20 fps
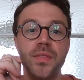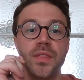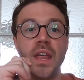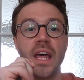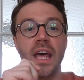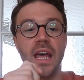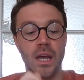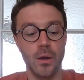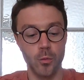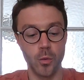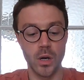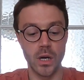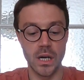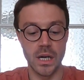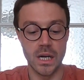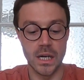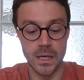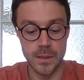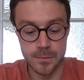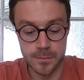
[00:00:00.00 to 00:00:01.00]
They
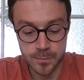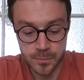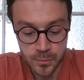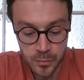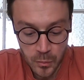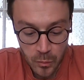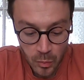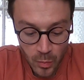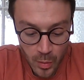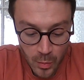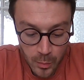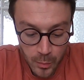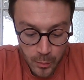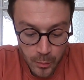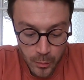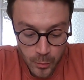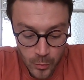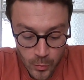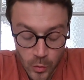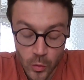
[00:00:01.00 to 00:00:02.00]
were
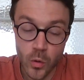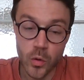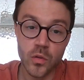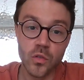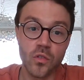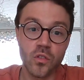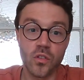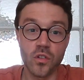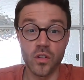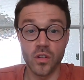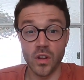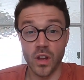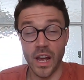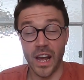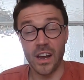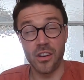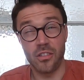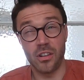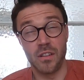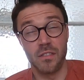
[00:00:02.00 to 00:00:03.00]
launched
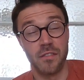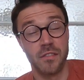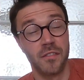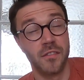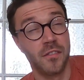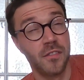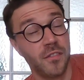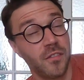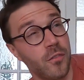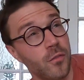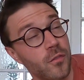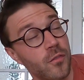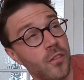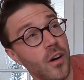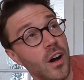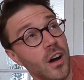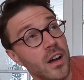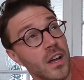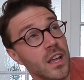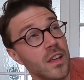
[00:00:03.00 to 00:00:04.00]
actually
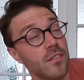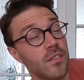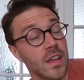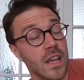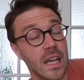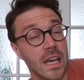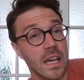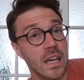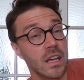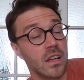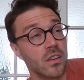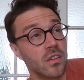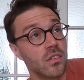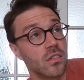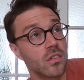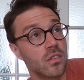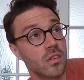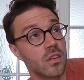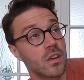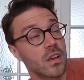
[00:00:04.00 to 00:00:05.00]
5
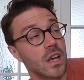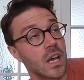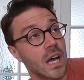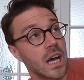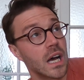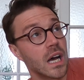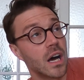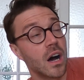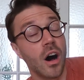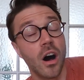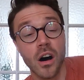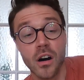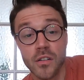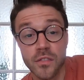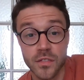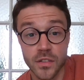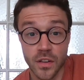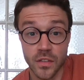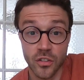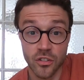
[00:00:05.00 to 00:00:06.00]
years
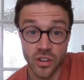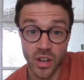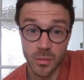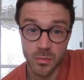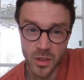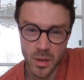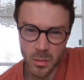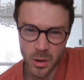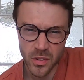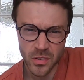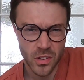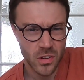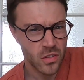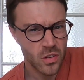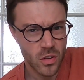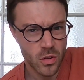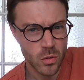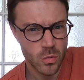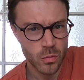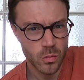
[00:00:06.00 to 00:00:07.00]
after the GMT Master
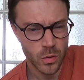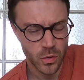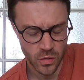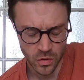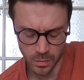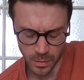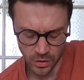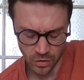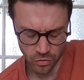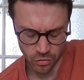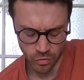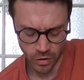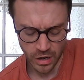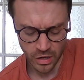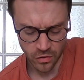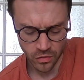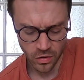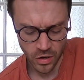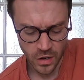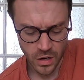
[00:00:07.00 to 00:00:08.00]
2, which is a bit
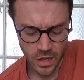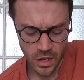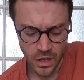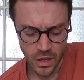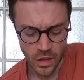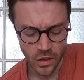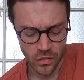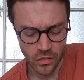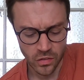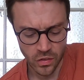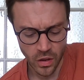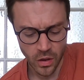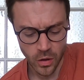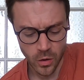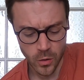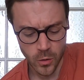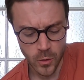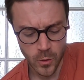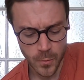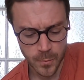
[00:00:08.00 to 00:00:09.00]
strange.
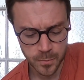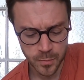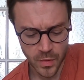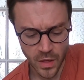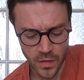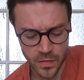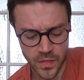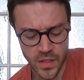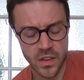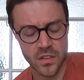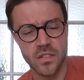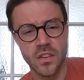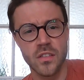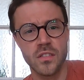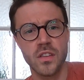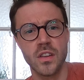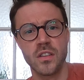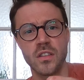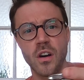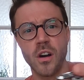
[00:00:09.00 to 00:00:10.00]
So this
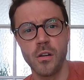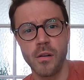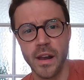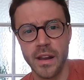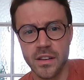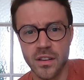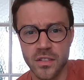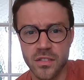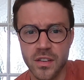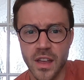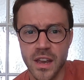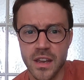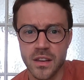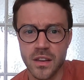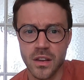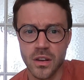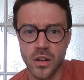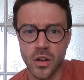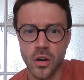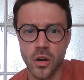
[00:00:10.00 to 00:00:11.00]
is the direct
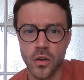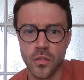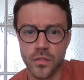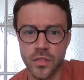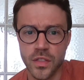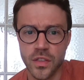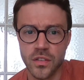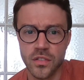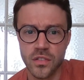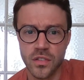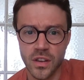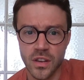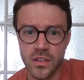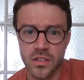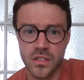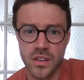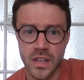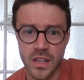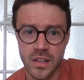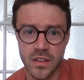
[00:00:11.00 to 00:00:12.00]
descendant of the
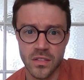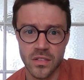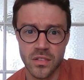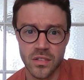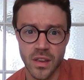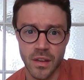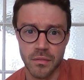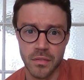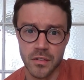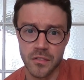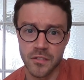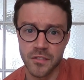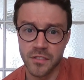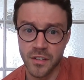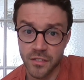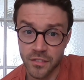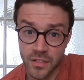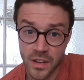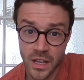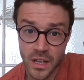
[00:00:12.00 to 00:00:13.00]

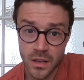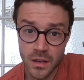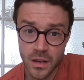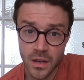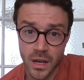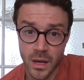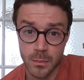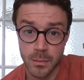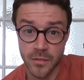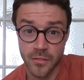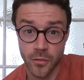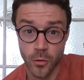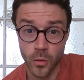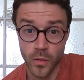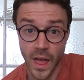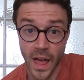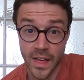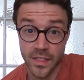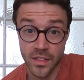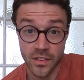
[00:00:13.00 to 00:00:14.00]
16750, and
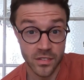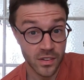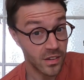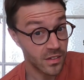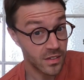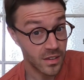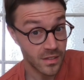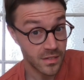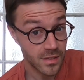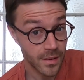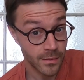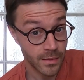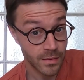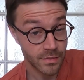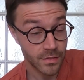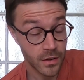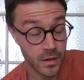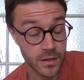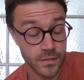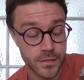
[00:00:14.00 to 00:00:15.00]
before that the
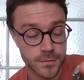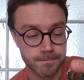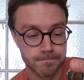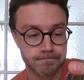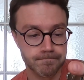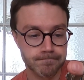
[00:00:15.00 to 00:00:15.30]
1675.